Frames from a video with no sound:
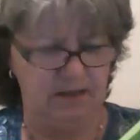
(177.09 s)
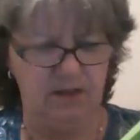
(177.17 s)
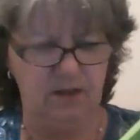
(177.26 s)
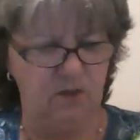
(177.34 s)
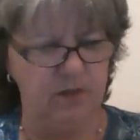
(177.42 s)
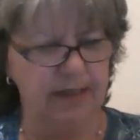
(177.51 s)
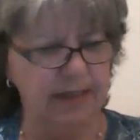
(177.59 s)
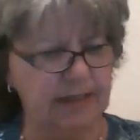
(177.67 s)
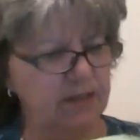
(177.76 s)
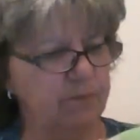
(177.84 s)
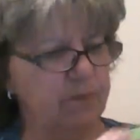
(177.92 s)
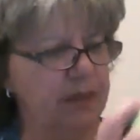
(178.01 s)
So when you get
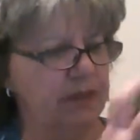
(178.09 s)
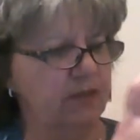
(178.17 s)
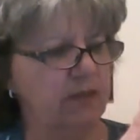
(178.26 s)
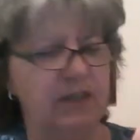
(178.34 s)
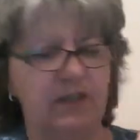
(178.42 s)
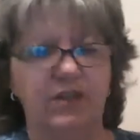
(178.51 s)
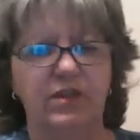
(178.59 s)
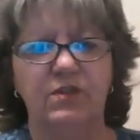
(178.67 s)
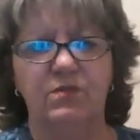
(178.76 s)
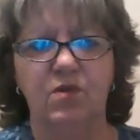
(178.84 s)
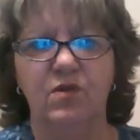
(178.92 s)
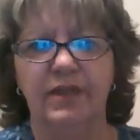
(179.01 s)
some paint on it, you
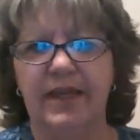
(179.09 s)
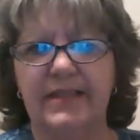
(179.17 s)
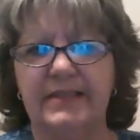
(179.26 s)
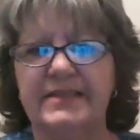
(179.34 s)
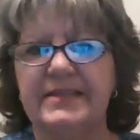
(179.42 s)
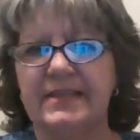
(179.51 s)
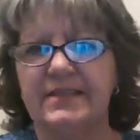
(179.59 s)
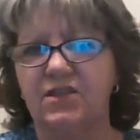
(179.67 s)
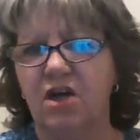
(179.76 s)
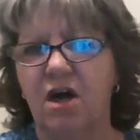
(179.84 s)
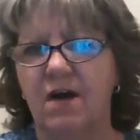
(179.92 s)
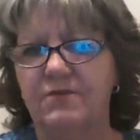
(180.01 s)
can roll the excess
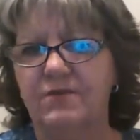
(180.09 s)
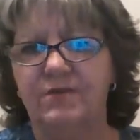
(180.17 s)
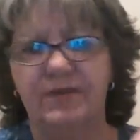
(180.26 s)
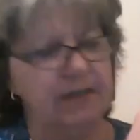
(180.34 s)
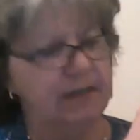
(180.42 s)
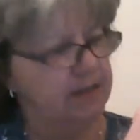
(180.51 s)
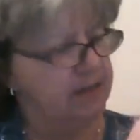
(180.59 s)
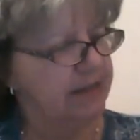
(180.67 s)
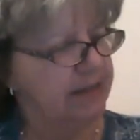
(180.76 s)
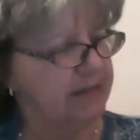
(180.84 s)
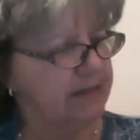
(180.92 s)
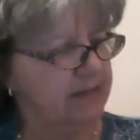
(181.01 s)
off of it
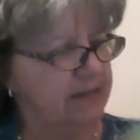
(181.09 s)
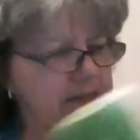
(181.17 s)
like this.